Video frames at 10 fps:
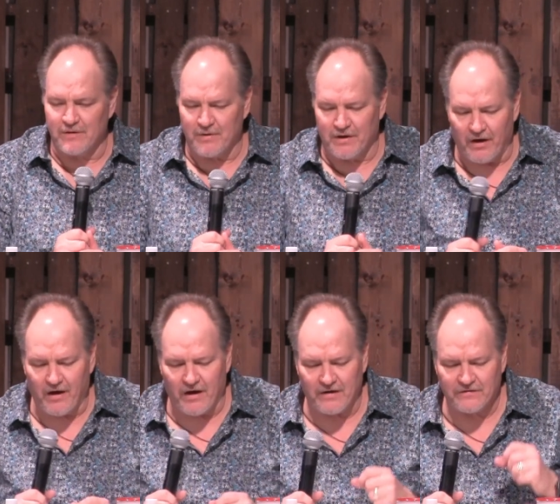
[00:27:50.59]

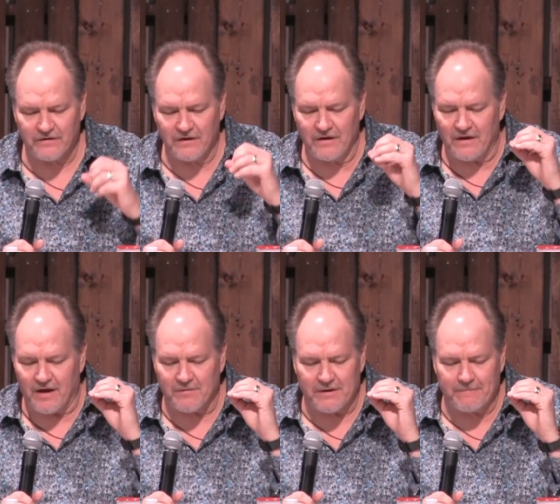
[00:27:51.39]
because, I
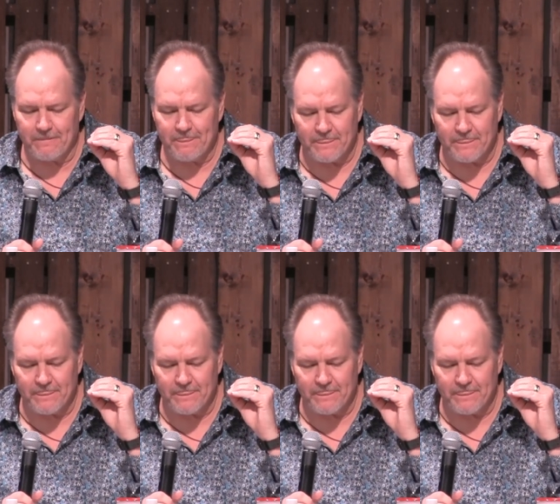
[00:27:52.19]
mean,